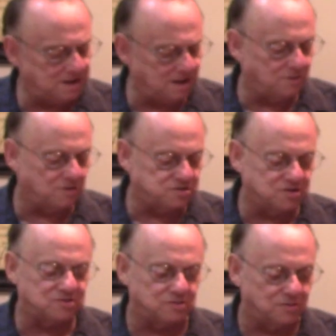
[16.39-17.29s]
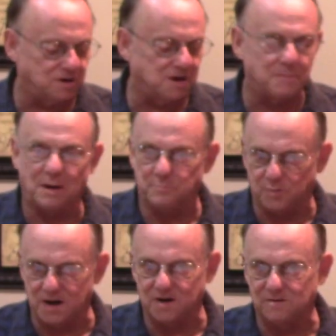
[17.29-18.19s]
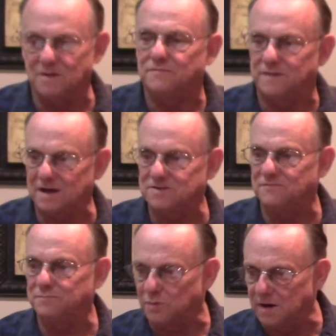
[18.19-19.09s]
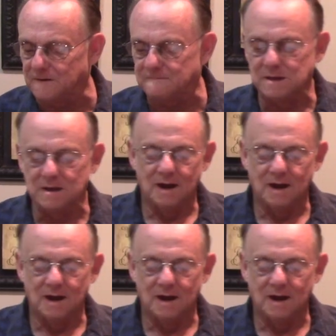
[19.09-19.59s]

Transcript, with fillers: dealing with just learning about prayer and effective prayer.